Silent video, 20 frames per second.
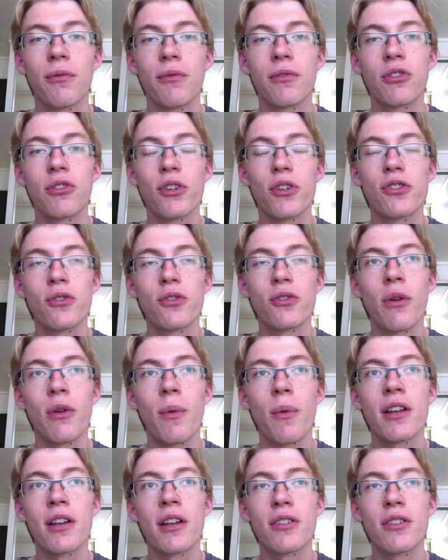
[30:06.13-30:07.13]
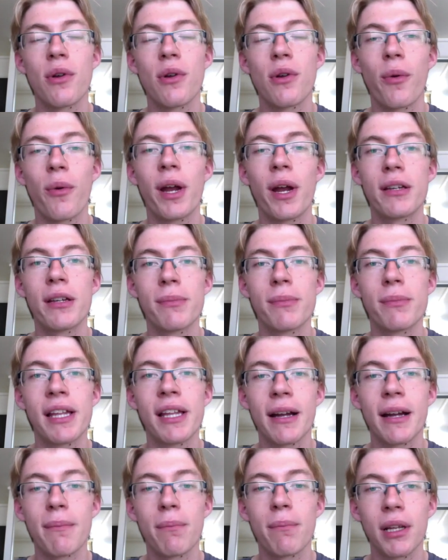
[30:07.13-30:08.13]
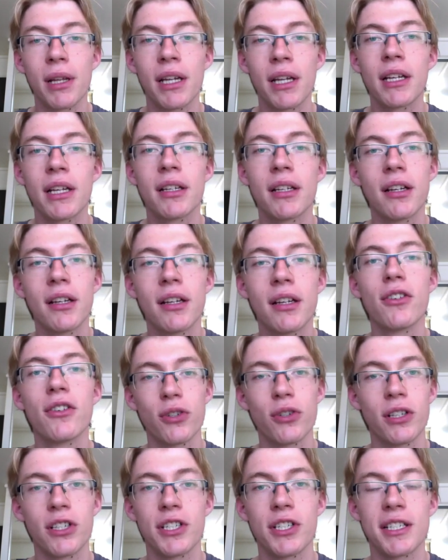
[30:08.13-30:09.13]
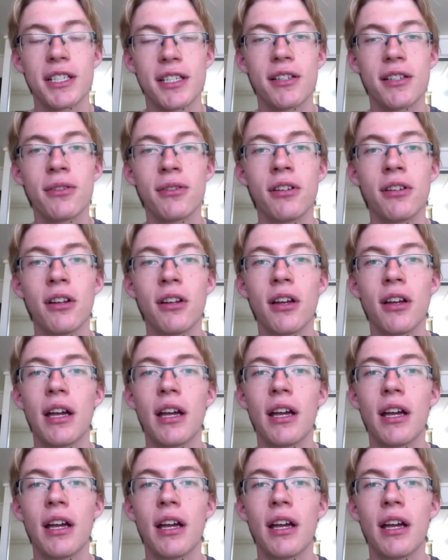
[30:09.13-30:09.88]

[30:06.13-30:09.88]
Toy Story 1, 2, and 3 to be that complete trilogy still.